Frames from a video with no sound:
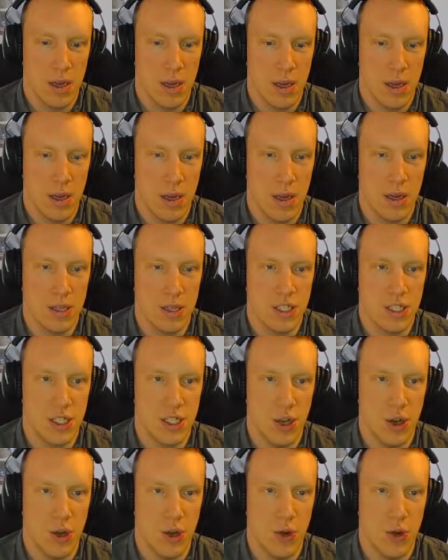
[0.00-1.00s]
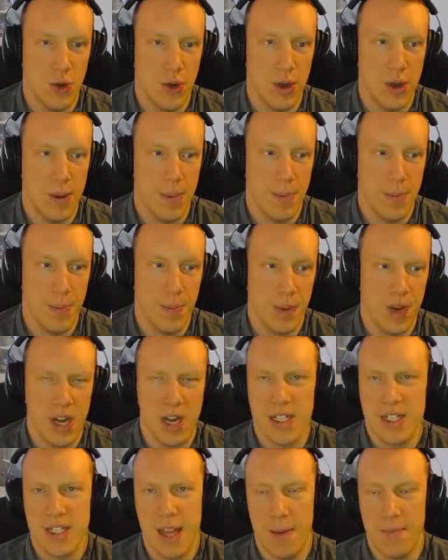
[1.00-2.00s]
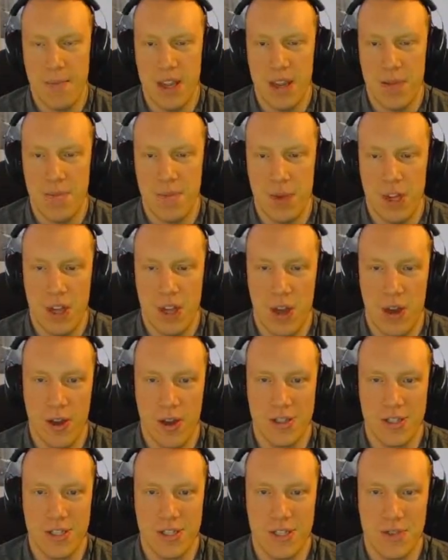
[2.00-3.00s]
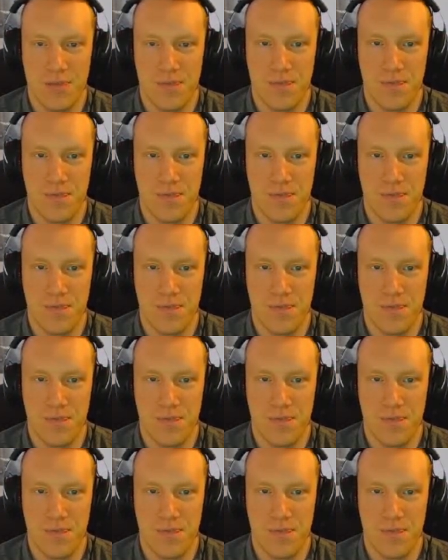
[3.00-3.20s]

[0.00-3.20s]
Uh, so, uh, but I skipped it because